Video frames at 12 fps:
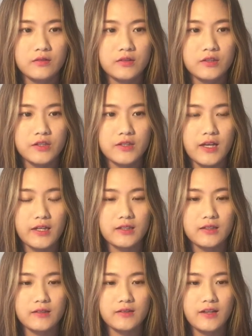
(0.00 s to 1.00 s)
just like
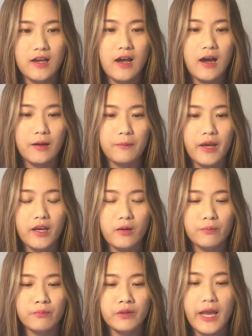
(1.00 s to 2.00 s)
this. I make a
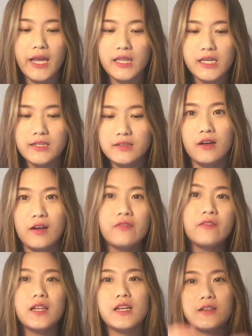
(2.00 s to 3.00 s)
playlist. I
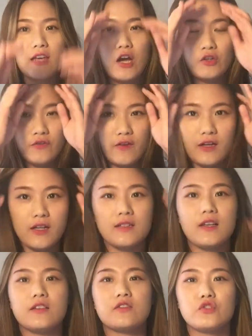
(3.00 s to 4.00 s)
feel like Yahoo Finance
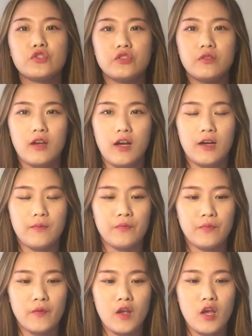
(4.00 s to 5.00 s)
has good
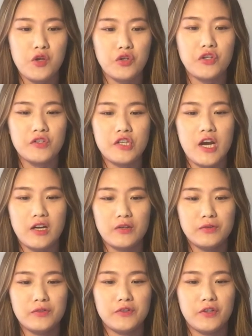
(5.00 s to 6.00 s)
news
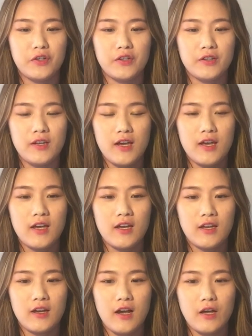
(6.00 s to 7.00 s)
channel, so
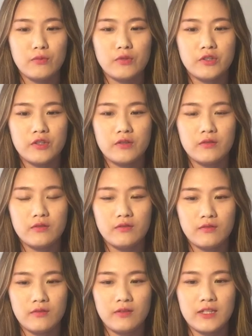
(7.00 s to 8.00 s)
I would
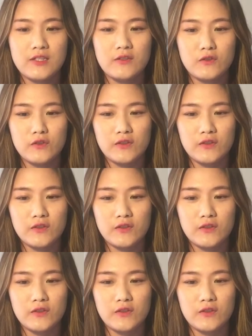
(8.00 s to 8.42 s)
listen to